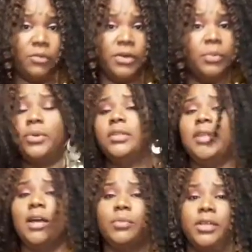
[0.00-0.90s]
I will put
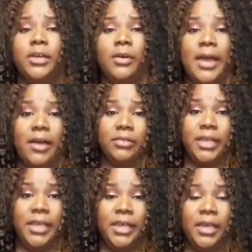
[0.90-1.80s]
down below how
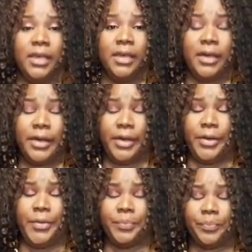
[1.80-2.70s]
they
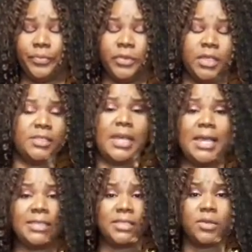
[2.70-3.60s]
um,
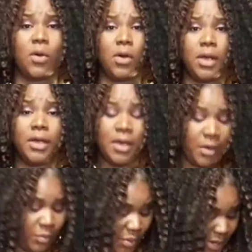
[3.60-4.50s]
sizes are,
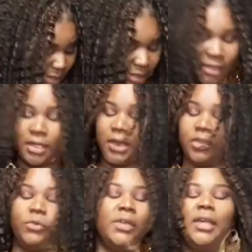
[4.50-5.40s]
but
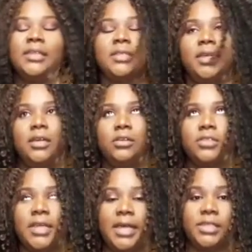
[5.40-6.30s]
a
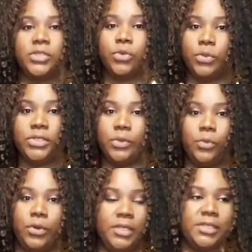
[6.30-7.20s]
3XL size
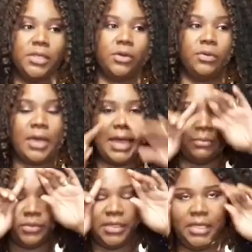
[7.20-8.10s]
21. So
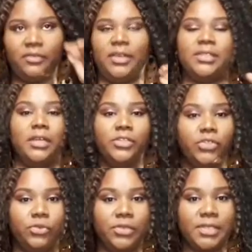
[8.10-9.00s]
I believe that's a
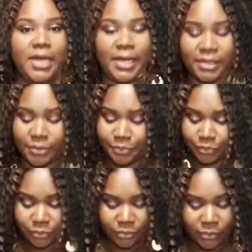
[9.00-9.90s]
junior size.
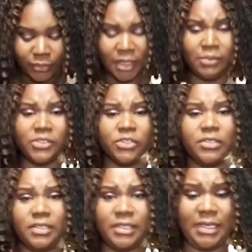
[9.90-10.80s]
I'm gonna show
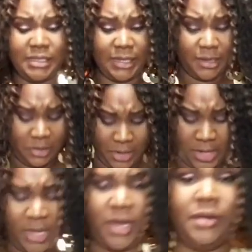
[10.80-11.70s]
you the detail
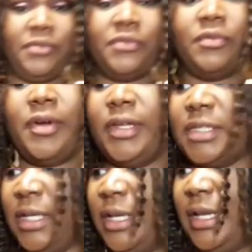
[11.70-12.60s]
up front.